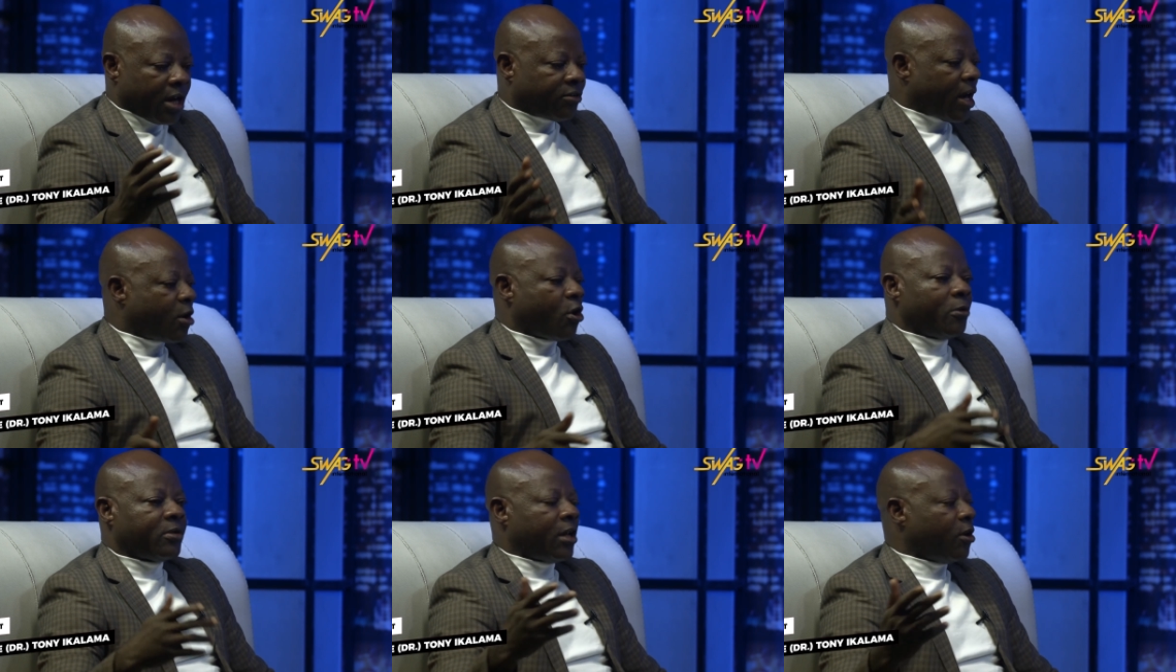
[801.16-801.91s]
cancer
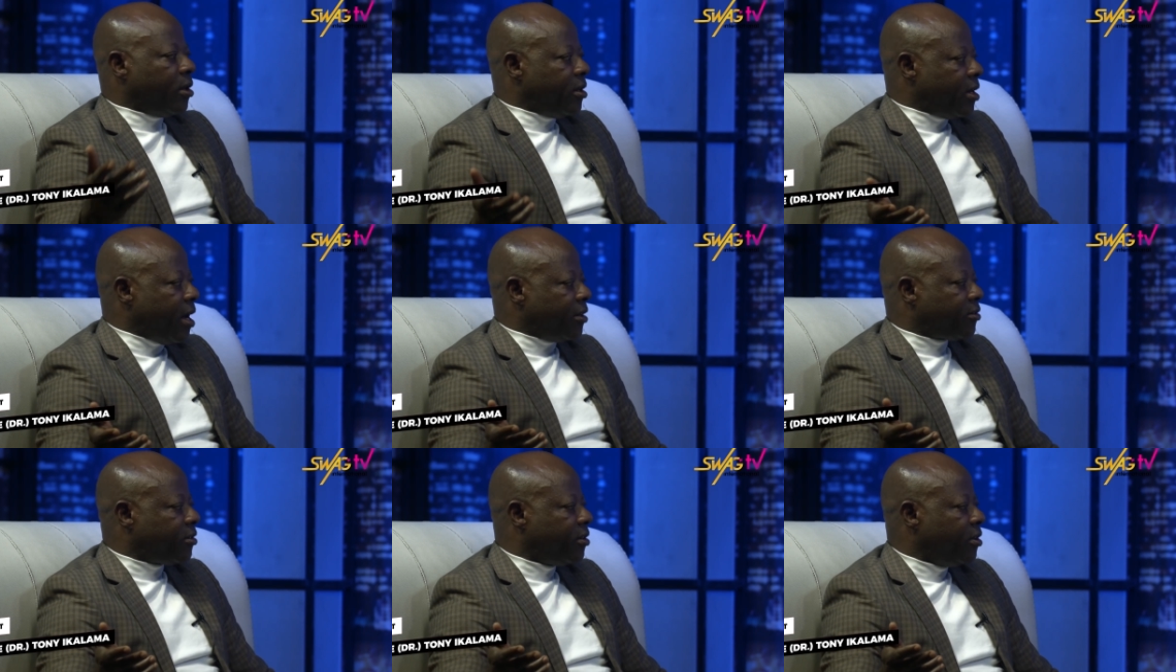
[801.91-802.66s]
comes and all the
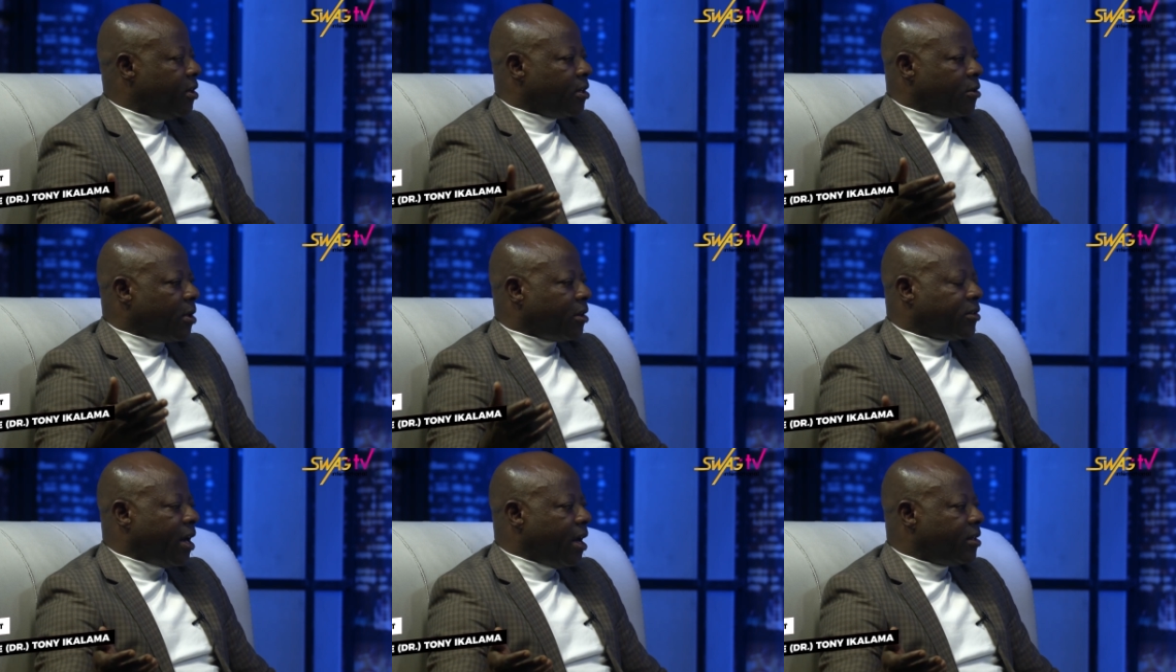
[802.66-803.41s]
rest. Mm.
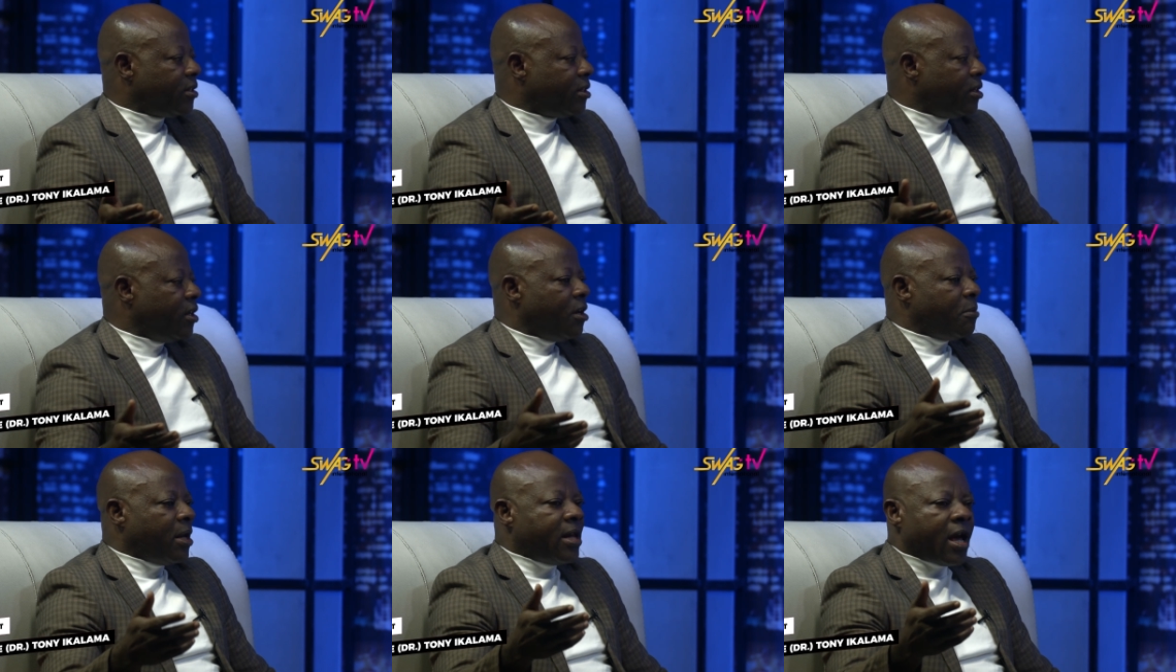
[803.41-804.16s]
That's
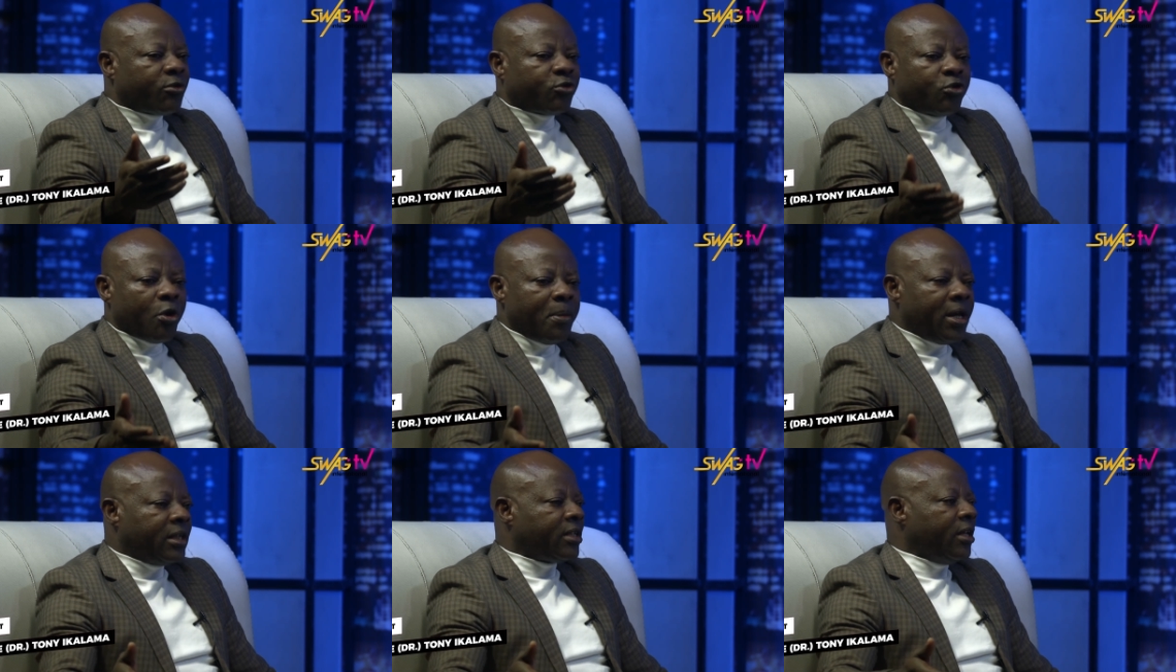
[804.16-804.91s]
But there are so
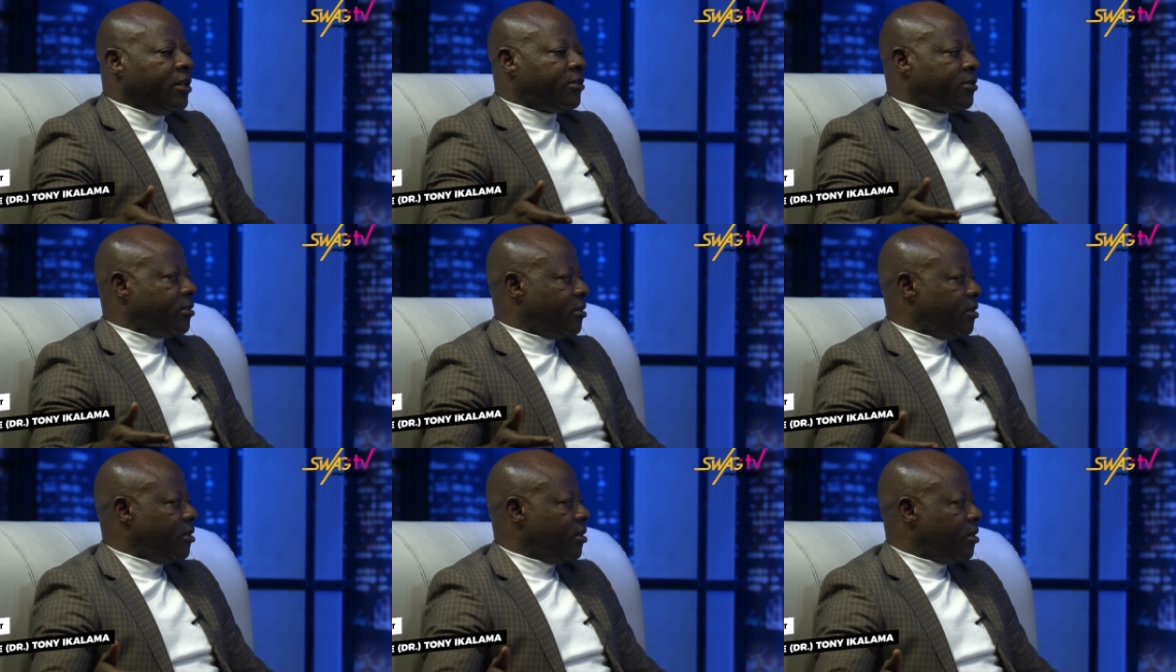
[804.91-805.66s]
many things
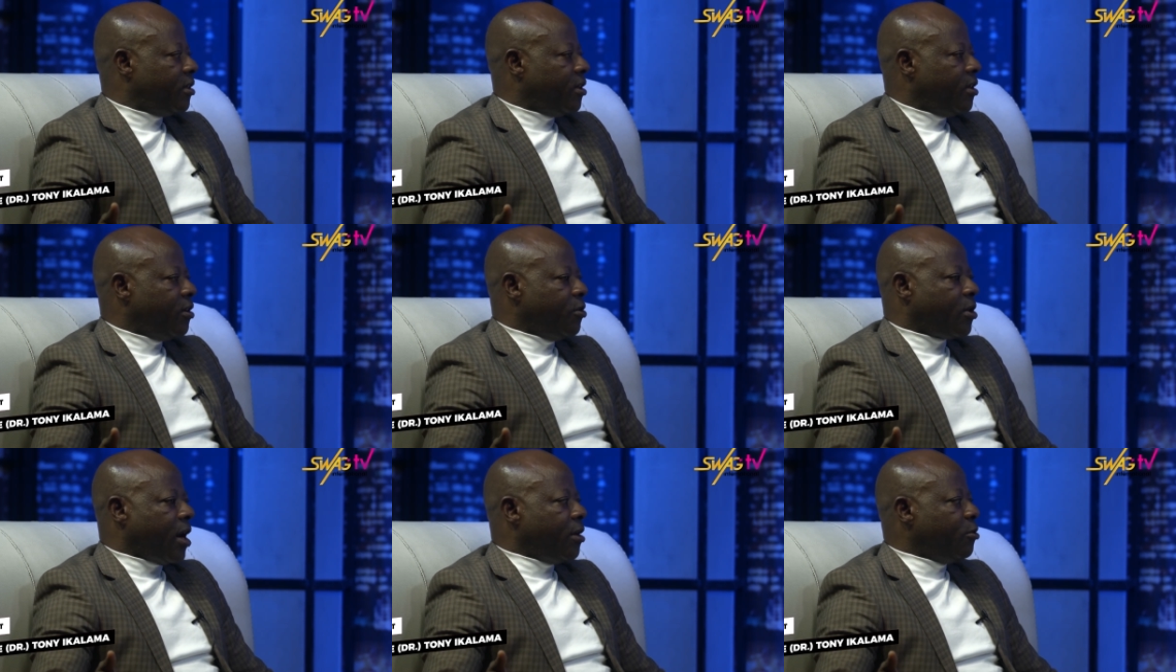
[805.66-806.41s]
mm.
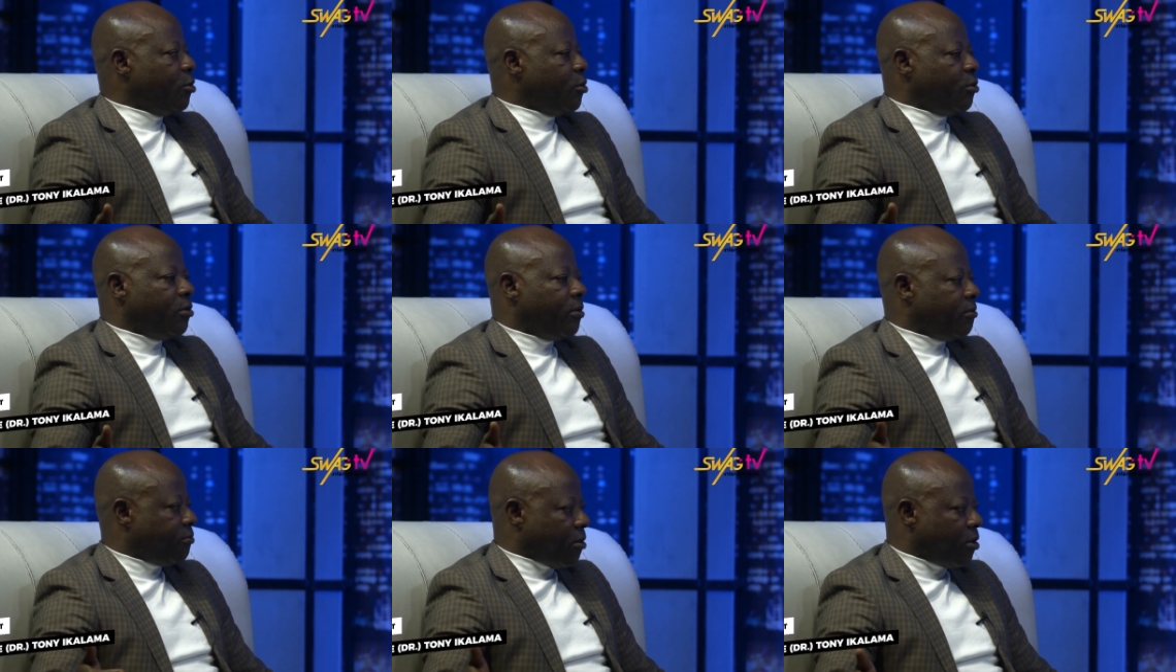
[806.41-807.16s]
you can do
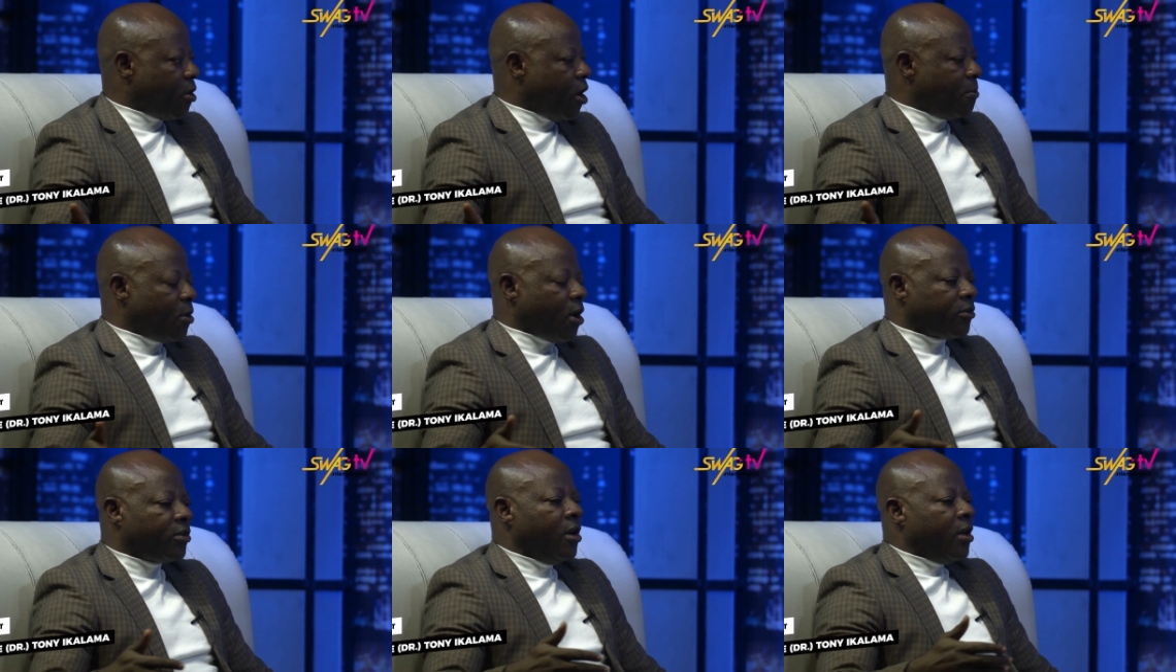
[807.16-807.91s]
for God
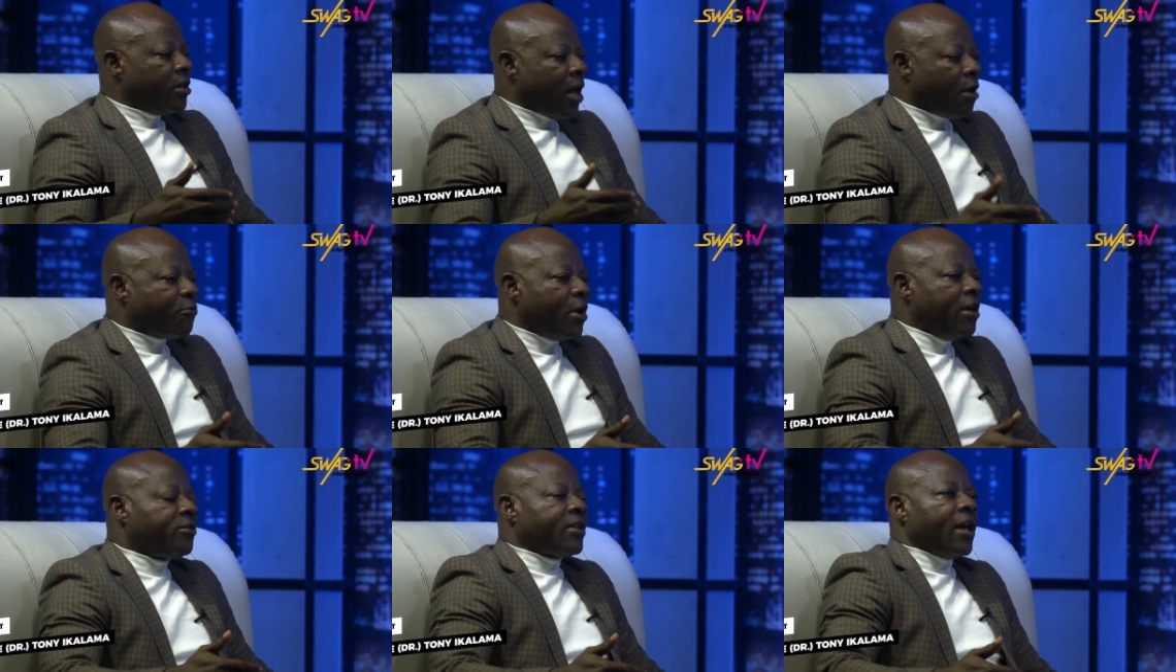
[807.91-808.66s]
because now,
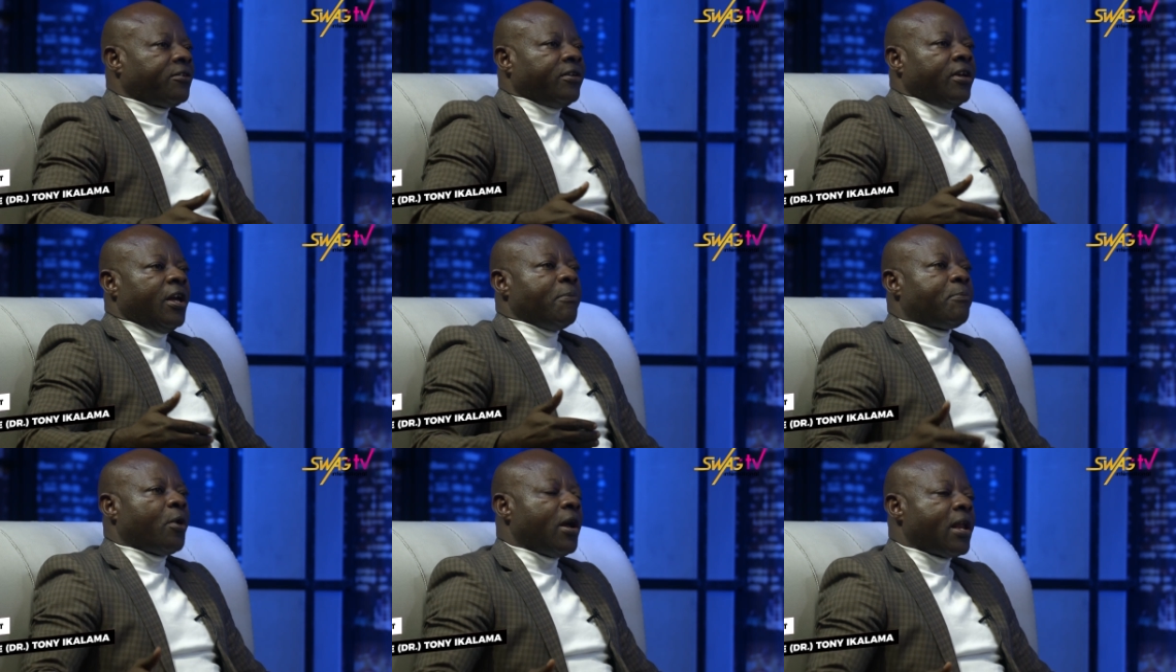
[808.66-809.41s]
for instance, a
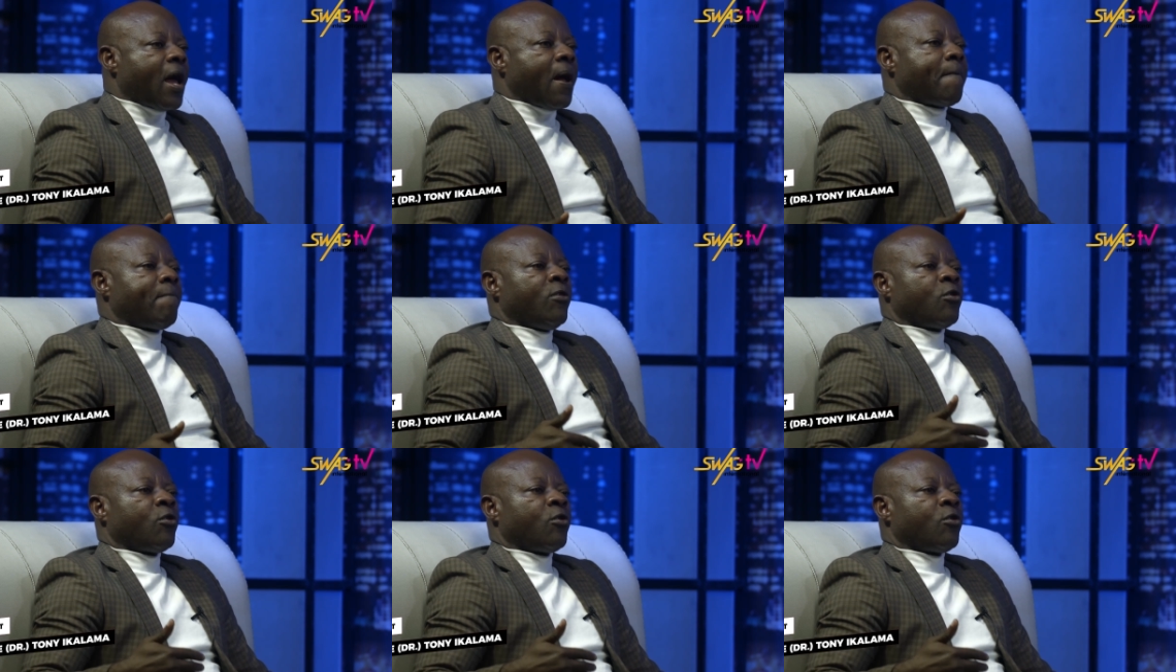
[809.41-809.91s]
brother